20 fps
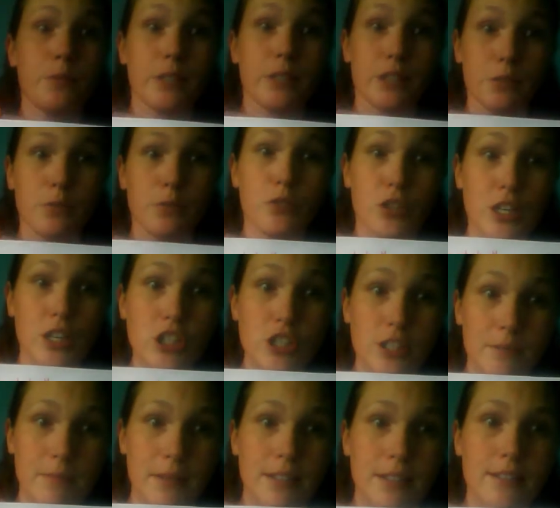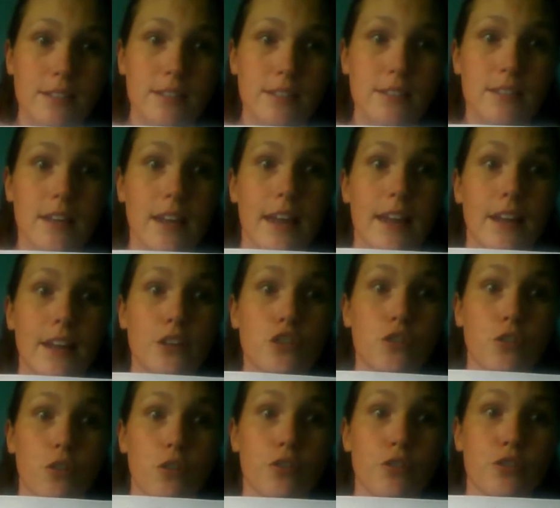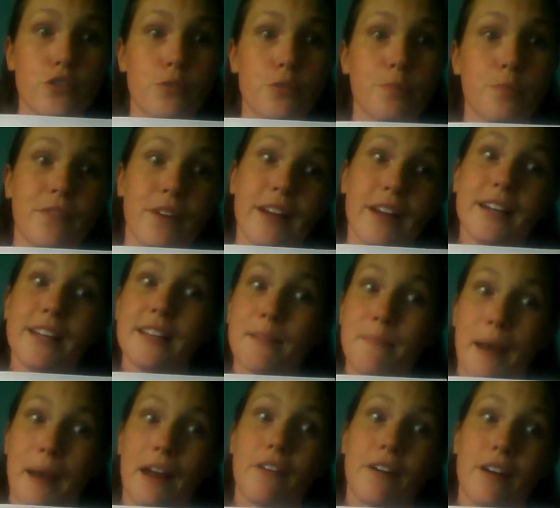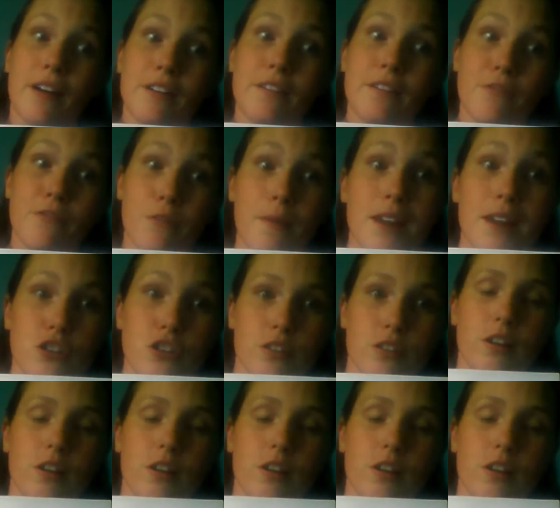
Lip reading: what the quotation means, and you're also providing the background information